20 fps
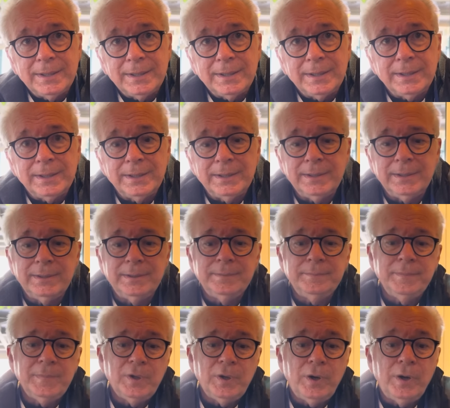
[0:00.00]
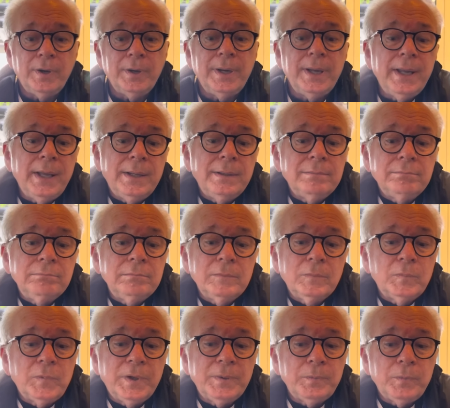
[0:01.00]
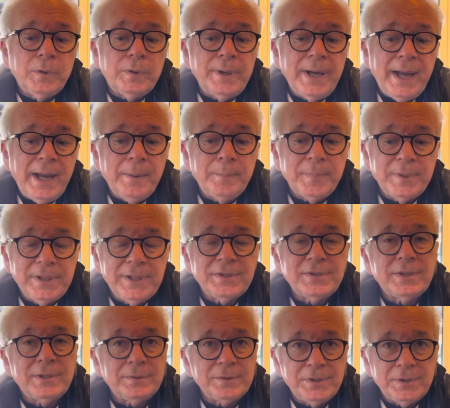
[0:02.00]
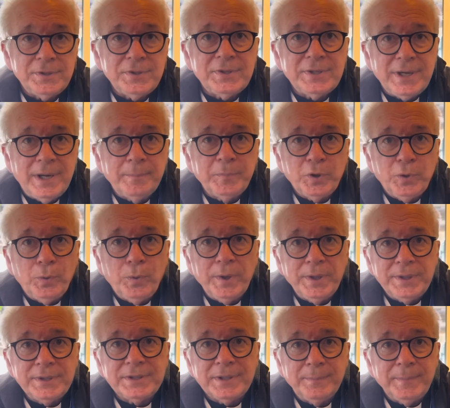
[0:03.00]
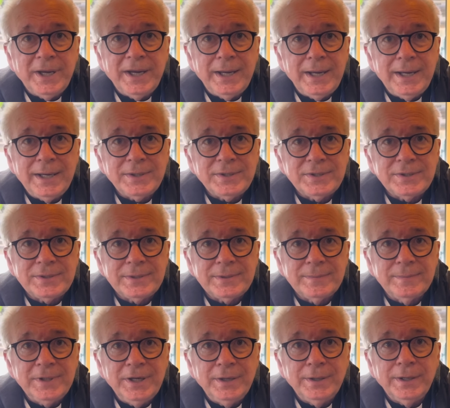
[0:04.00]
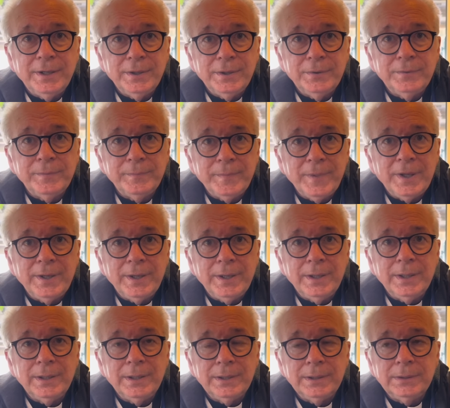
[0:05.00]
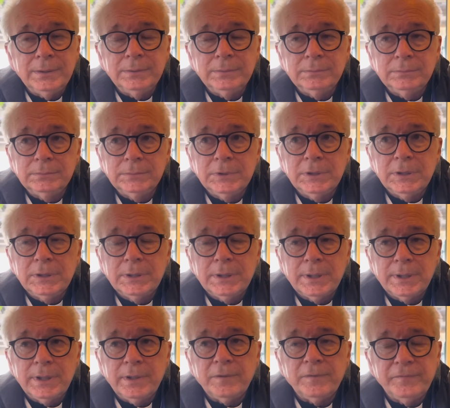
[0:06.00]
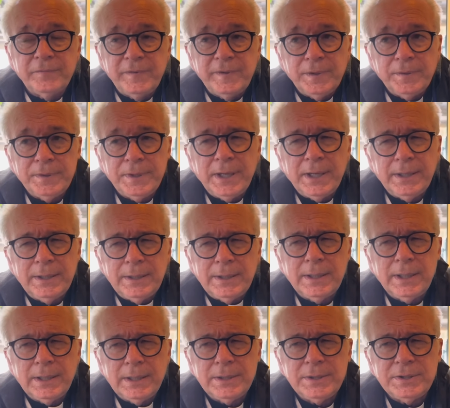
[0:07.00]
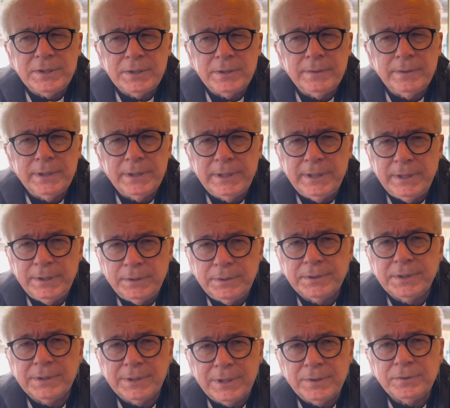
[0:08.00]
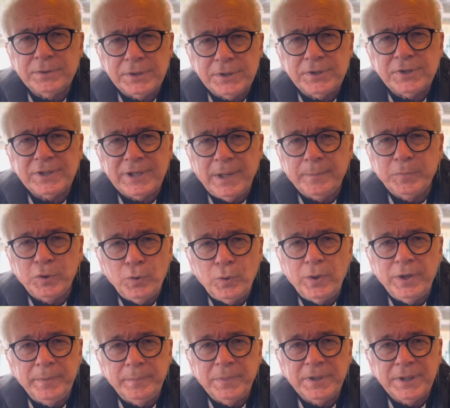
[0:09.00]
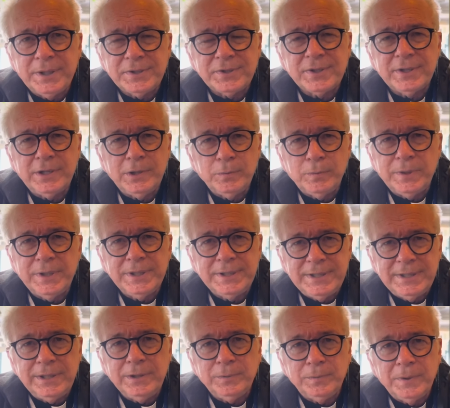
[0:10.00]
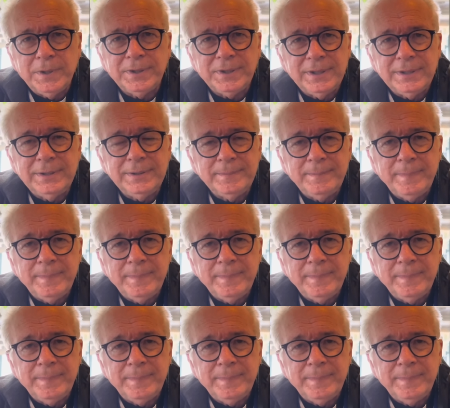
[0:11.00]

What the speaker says: and what will happen is they'll just stop going to Mass, you know. They'll feel that interior guilt, and they'll just stop going because they don't want to deal with it.